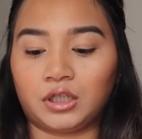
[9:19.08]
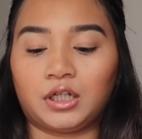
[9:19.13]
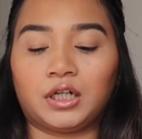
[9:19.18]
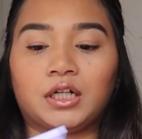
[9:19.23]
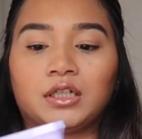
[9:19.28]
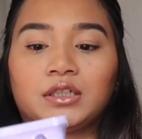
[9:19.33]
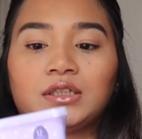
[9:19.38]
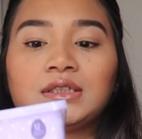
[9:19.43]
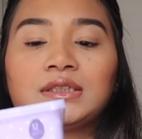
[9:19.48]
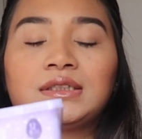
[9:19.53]

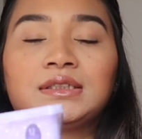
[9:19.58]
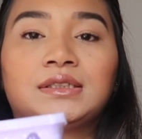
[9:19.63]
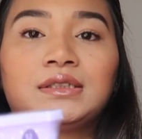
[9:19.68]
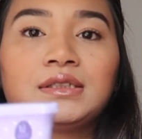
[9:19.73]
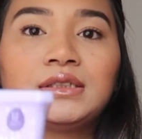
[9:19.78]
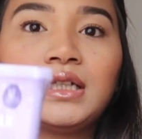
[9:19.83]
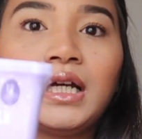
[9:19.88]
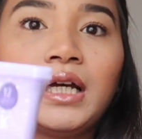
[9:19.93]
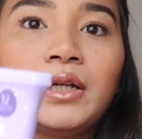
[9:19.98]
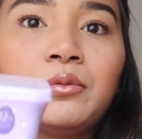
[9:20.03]
got
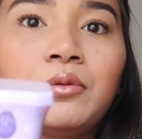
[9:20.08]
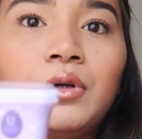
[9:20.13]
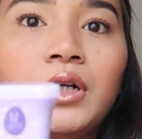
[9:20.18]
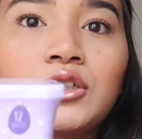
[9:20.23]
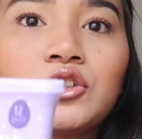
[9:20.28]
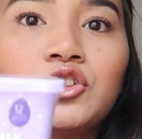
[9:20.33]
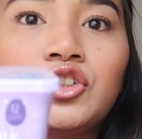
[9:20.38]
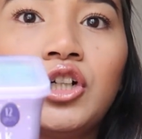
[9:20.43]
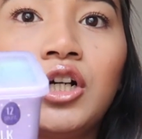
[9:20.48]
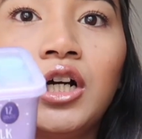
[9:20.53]

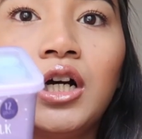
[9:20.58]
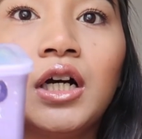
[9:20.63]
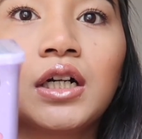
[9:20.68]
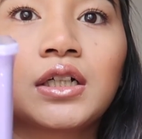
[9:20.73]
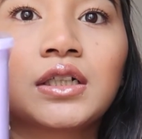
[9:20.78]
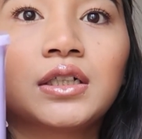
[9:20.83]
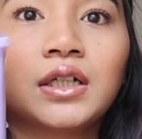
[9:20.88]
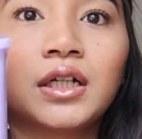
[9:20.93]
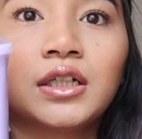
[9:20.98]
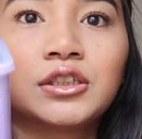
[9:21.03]
Sidewalk
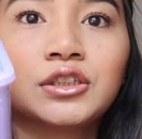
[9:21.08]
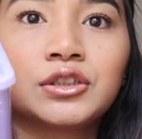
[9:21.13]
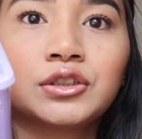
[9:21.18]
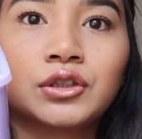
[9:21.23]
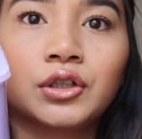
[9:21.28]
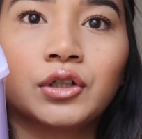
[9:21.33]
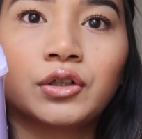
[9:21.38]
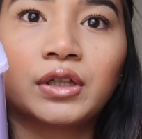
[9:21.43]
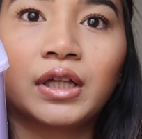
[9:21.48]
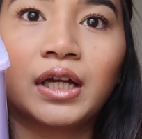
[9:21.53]
Chalk
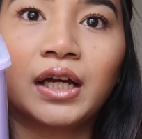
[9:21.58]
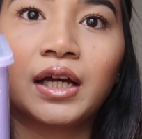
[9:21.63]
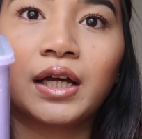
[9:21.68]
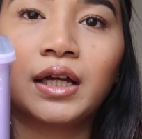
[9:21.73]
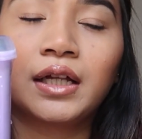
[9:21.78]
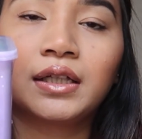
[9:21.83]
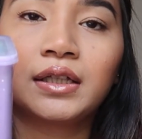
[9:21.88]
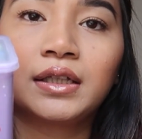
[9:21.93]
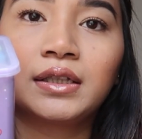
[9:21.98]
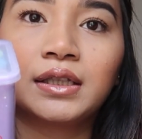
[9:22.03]
so
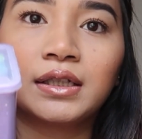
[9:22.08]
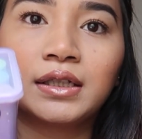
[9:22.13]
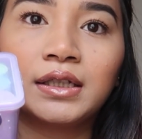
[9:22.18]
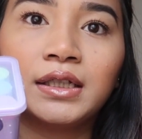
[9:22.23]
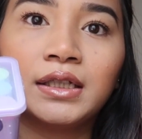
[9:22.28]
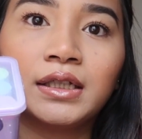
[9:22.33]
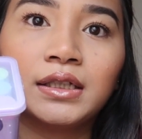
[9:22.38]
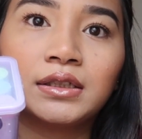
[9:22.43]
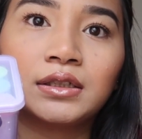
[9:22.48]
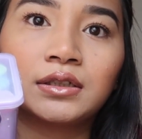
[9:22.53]
that the
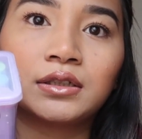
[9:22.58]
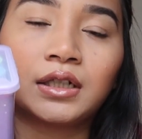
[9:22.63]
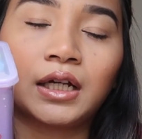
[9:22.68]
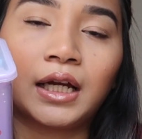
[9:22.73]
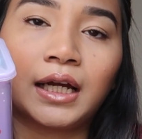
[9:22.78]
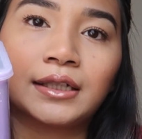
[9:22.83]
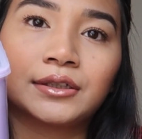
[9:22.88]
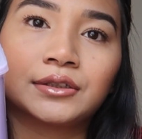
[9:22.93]
kids can